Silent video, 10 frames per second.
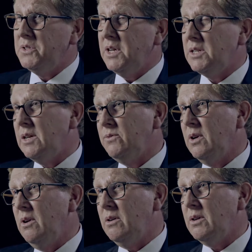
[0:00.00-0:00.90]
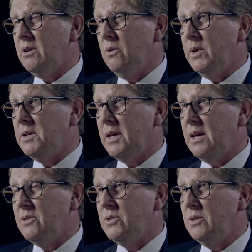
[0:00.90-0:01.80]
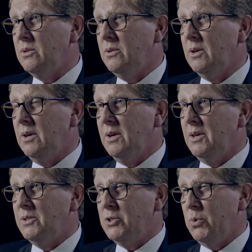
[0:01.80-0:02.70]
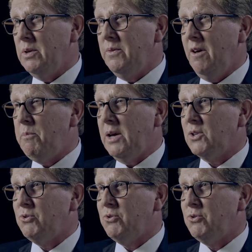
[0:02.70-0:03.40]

of six, seven o'clock, and I went down to to twenty-five Bank